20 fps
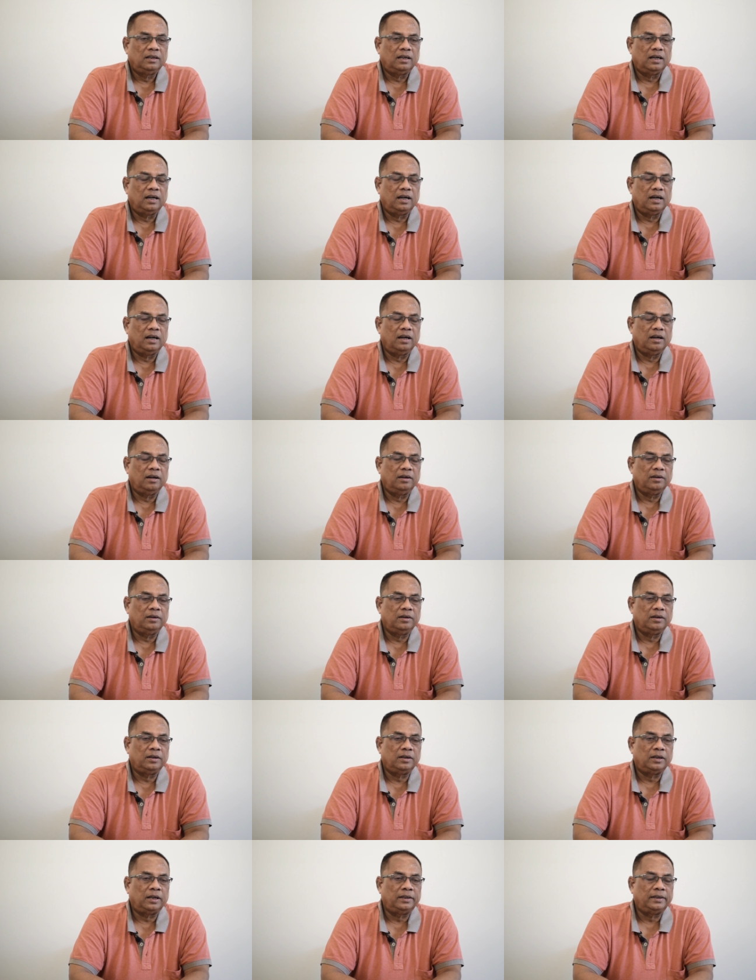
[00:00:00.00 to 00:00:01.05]
uh,
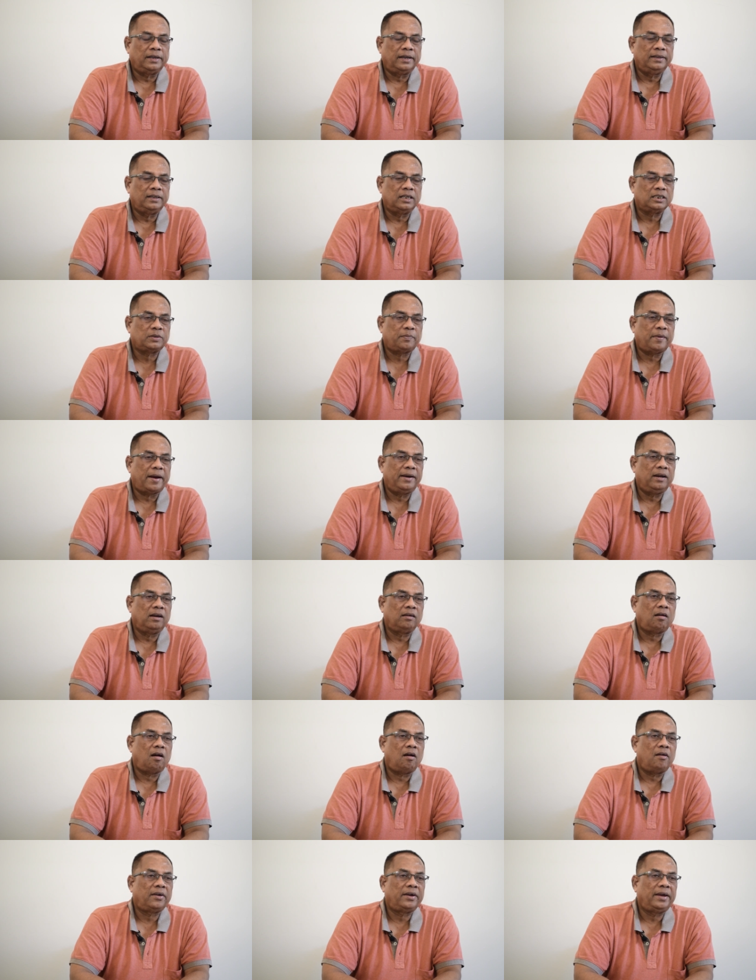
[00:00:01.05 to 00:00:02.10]
uh and then the spinal
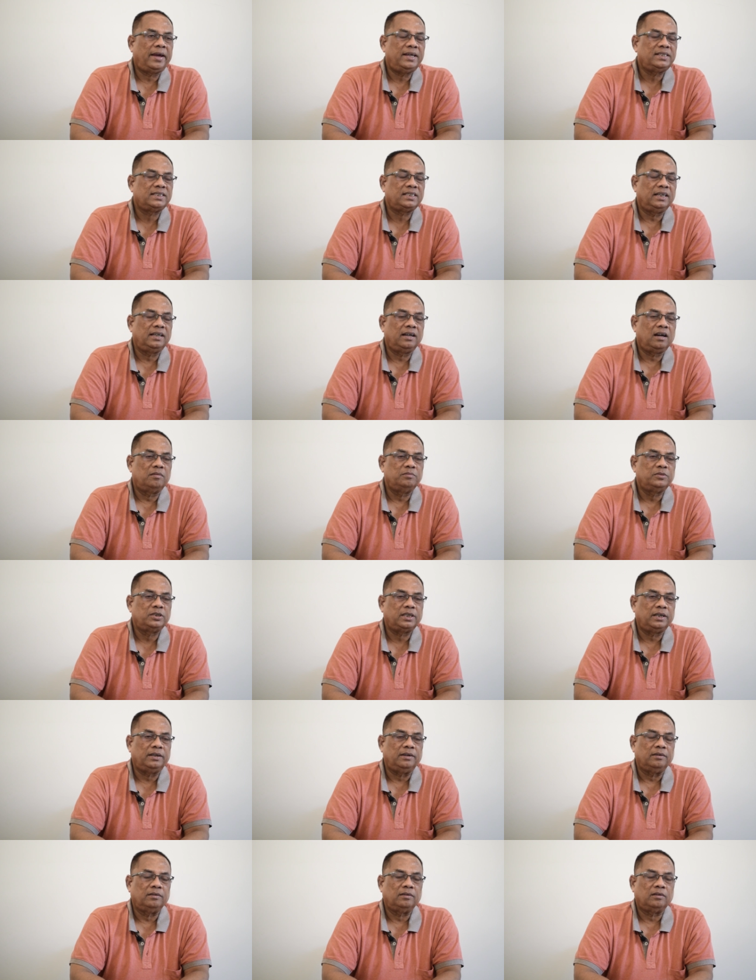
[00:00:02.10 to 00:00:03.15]
cord casing comes
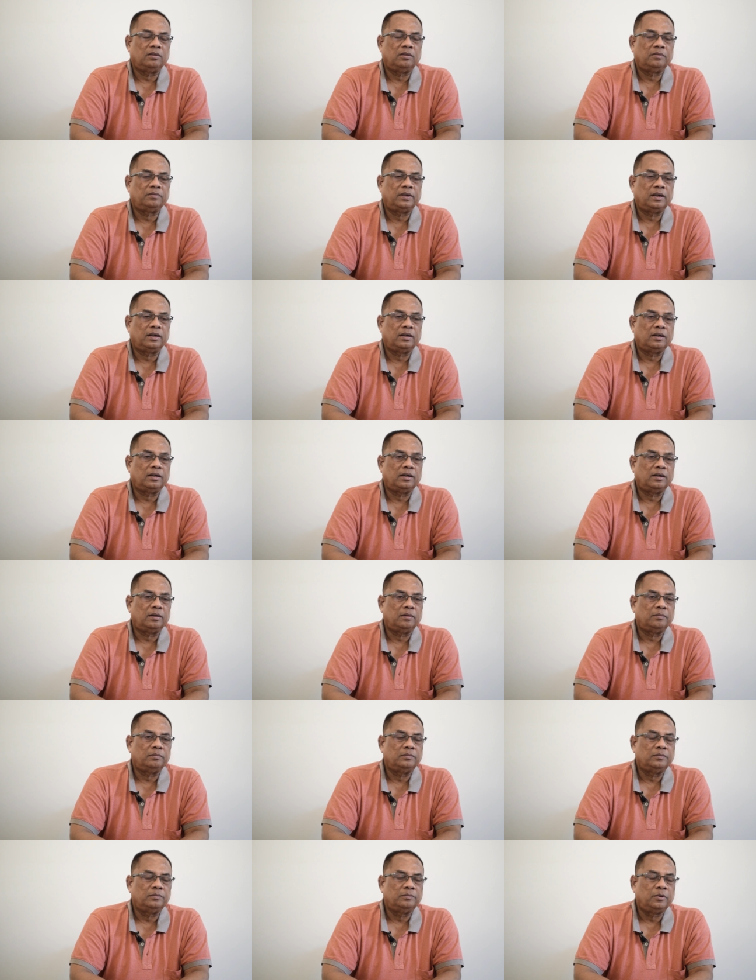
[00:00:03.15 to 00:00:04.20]
in of
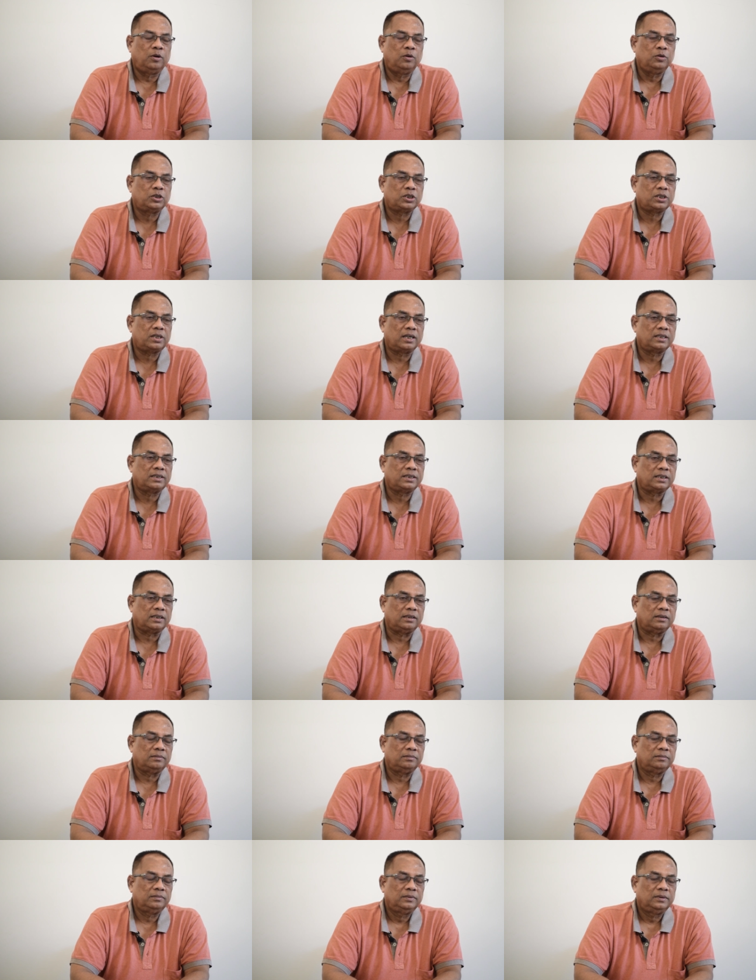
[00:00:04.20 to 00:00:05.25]
the bone structure,
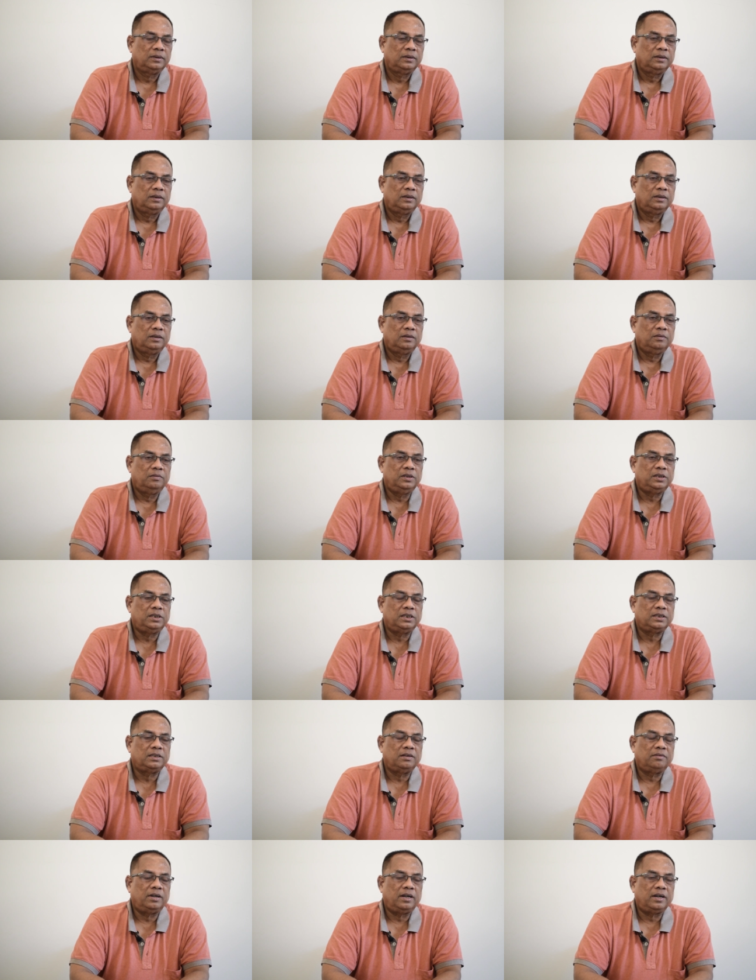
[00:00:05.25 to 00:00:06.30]
which
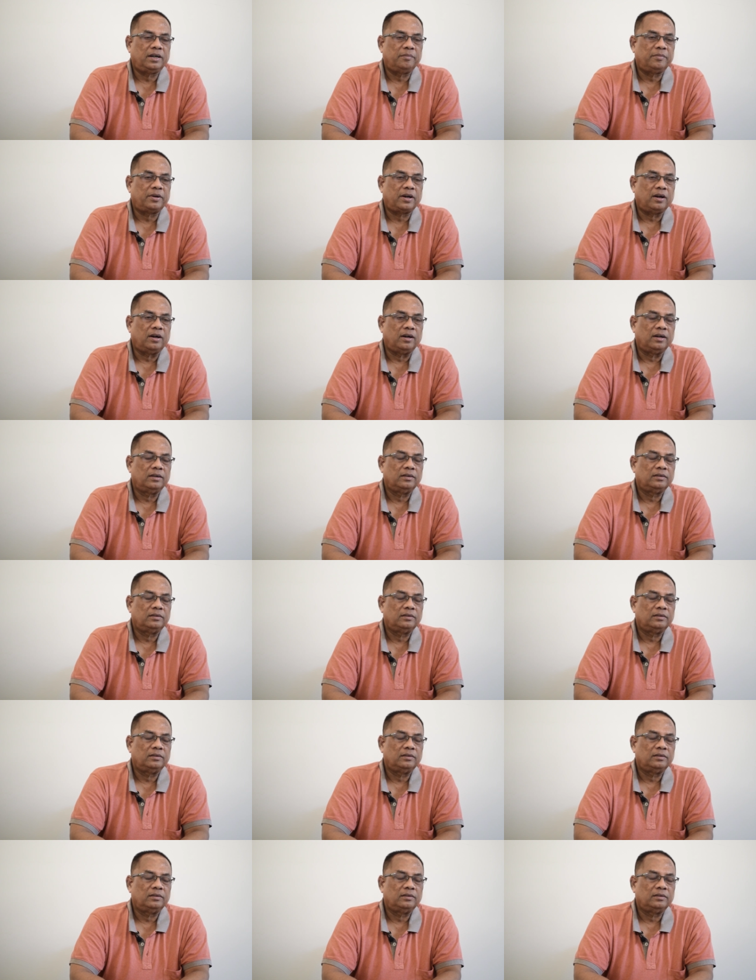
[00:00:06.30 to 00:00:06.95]
is the vertebra.